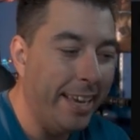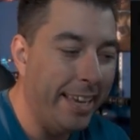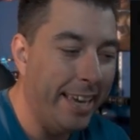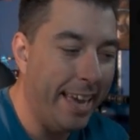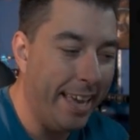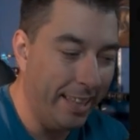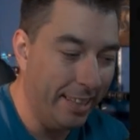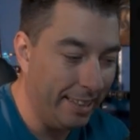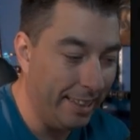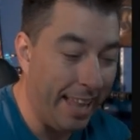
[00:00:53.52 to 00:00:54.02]

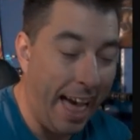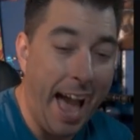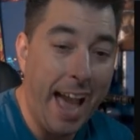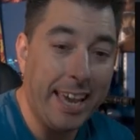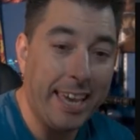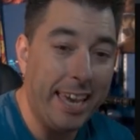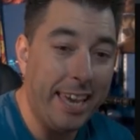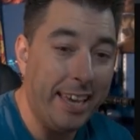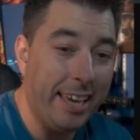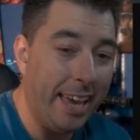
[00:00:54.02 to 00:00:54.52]
you know,
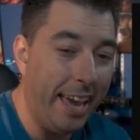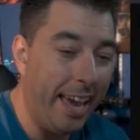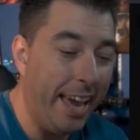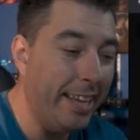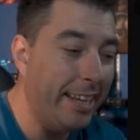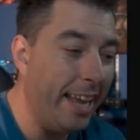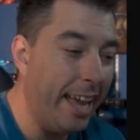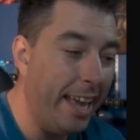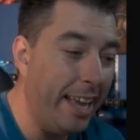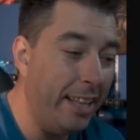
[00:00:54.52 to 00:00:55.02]
lacking
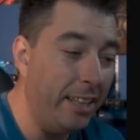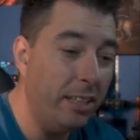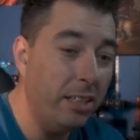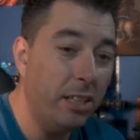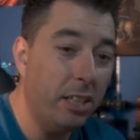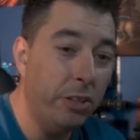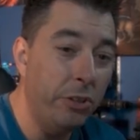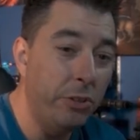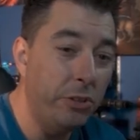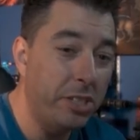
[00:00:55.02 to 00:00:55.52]
in
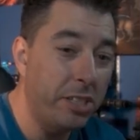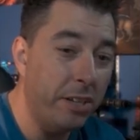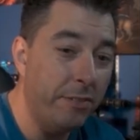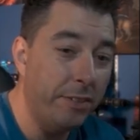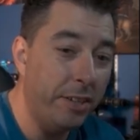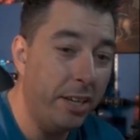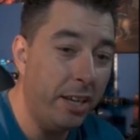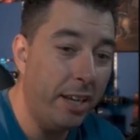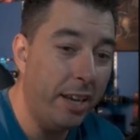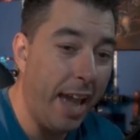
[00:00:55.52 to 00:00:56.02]

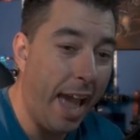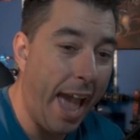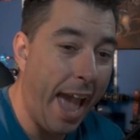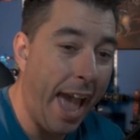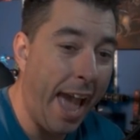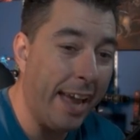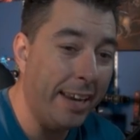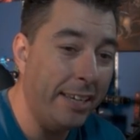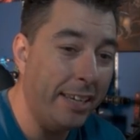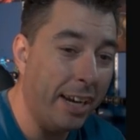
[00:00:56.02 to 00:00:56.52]
inclusivity
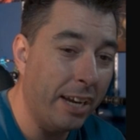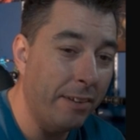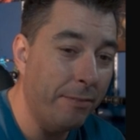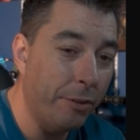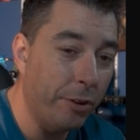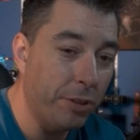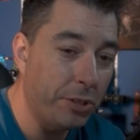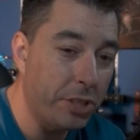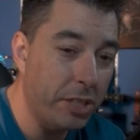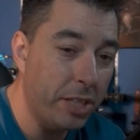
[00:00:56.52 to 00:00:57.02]
and
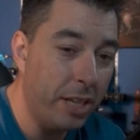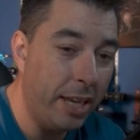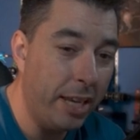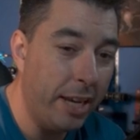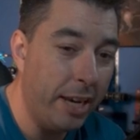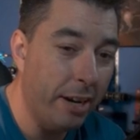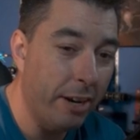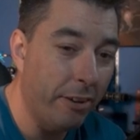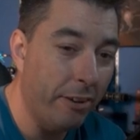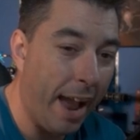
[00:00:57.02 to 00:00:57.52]
diversity
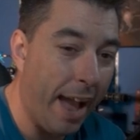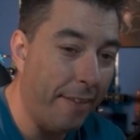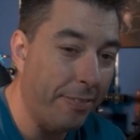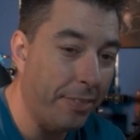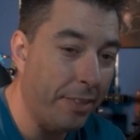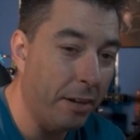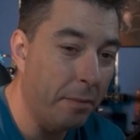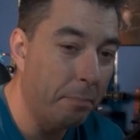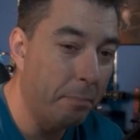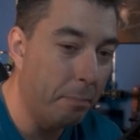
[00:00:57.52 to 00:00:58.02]
here at
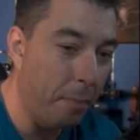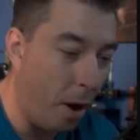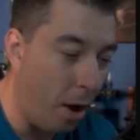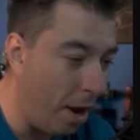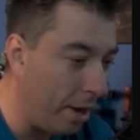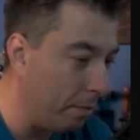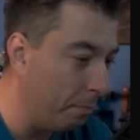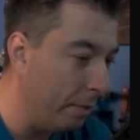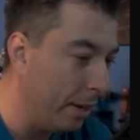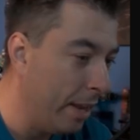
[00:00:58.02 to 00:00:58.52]
the
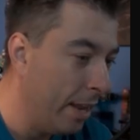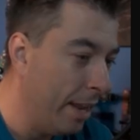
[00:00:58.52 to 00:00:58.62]
bottom.